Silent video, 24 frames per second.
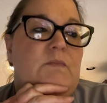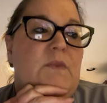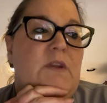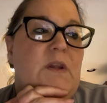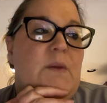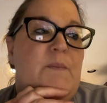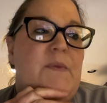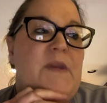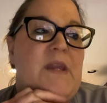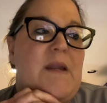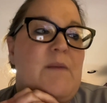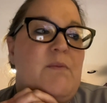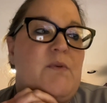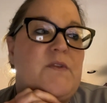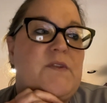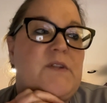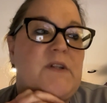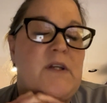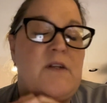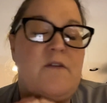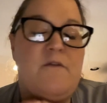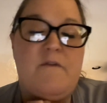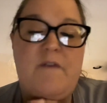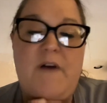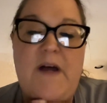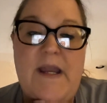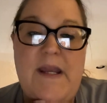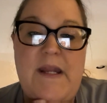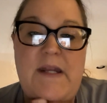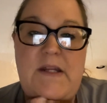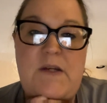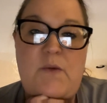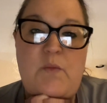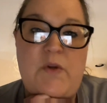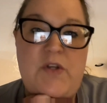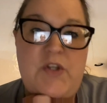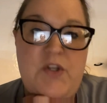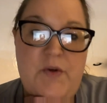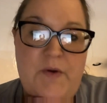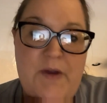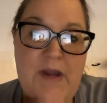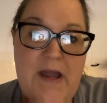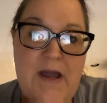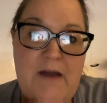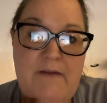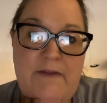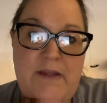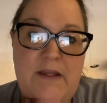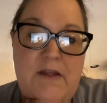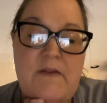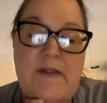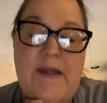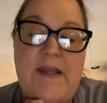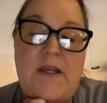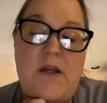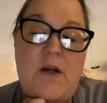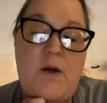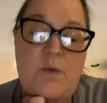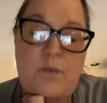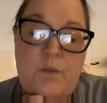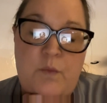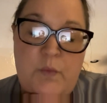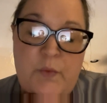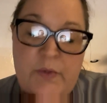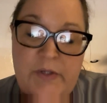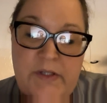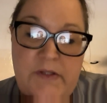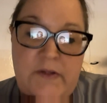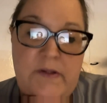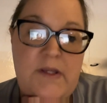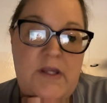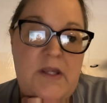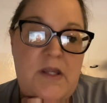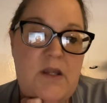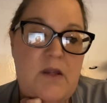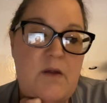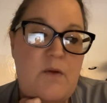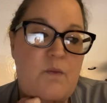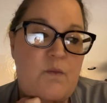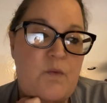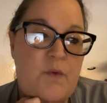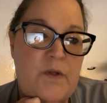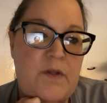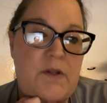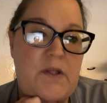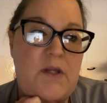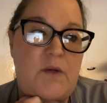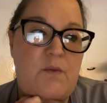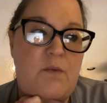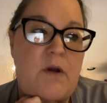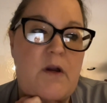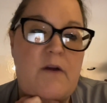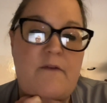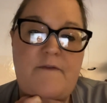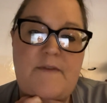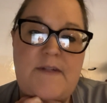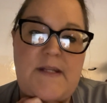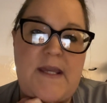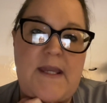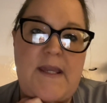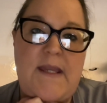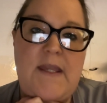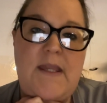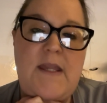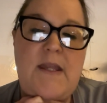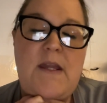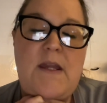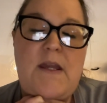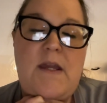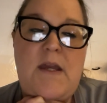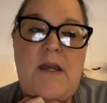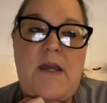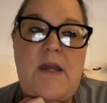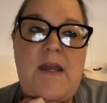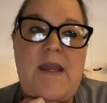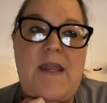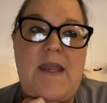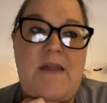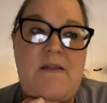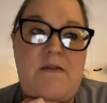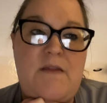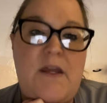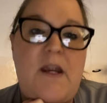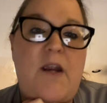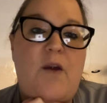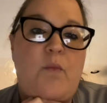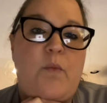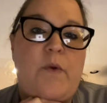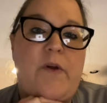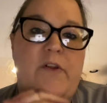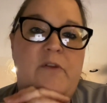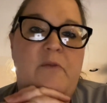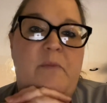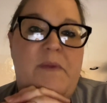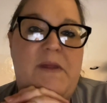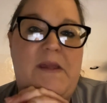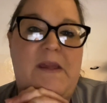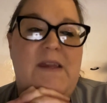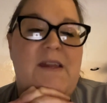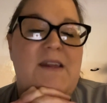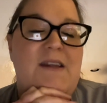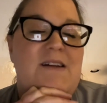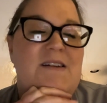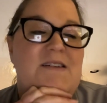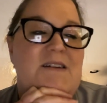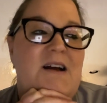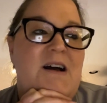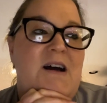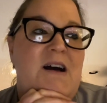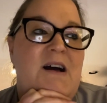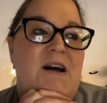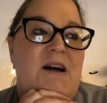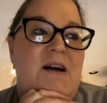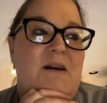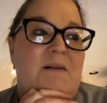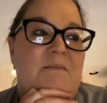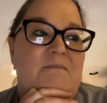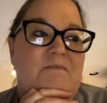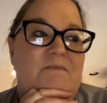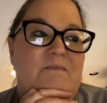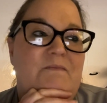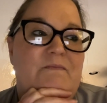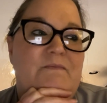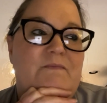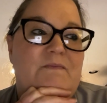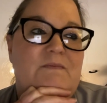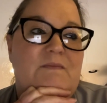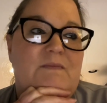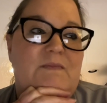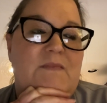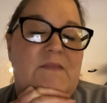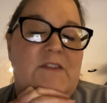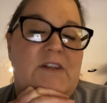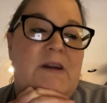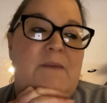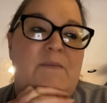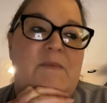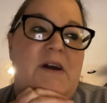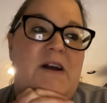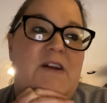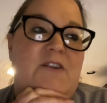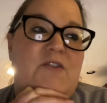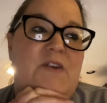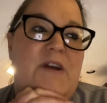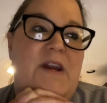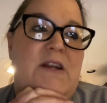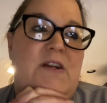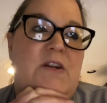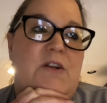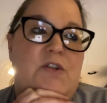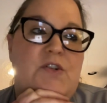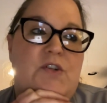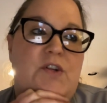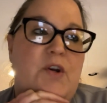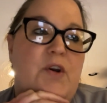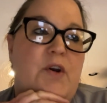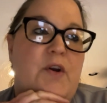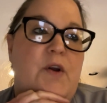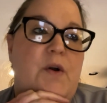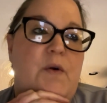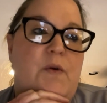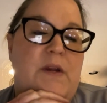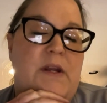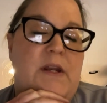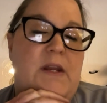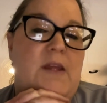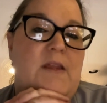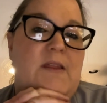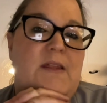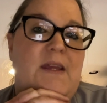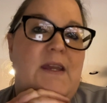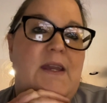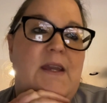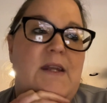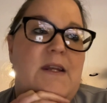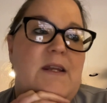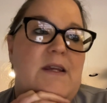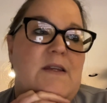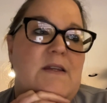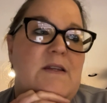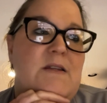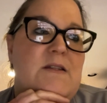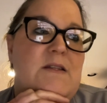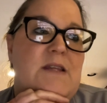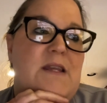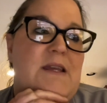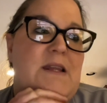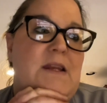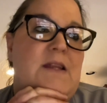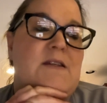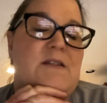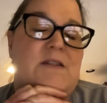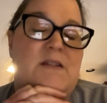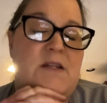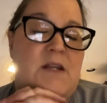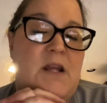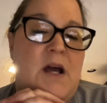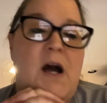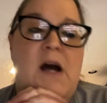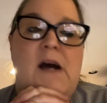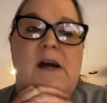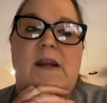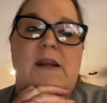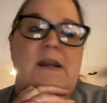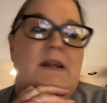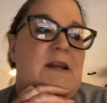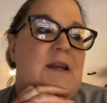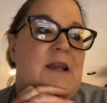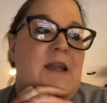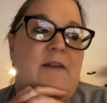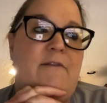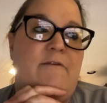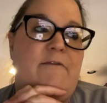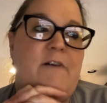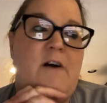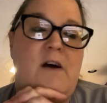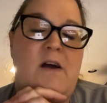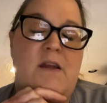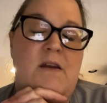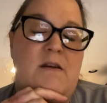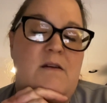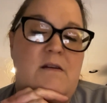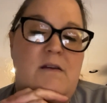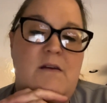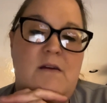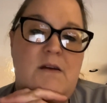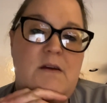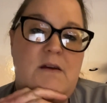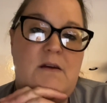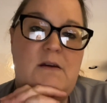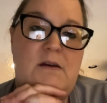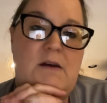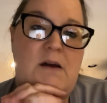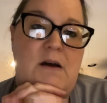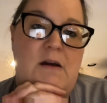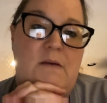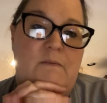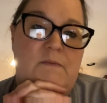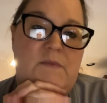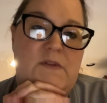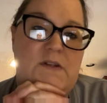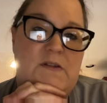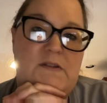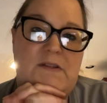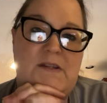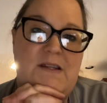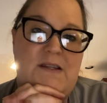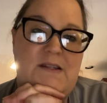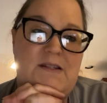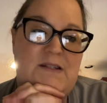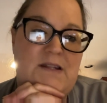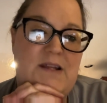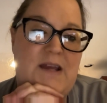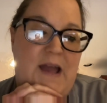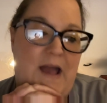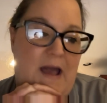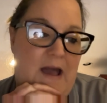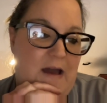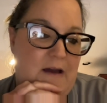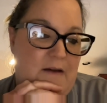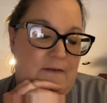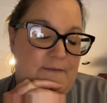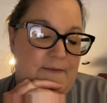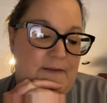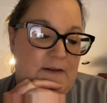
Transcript: be able to confide in when you're having like a really, really rough day. And there will be, I'm not trying to sugarcoat anything. It is not a fun disease to have.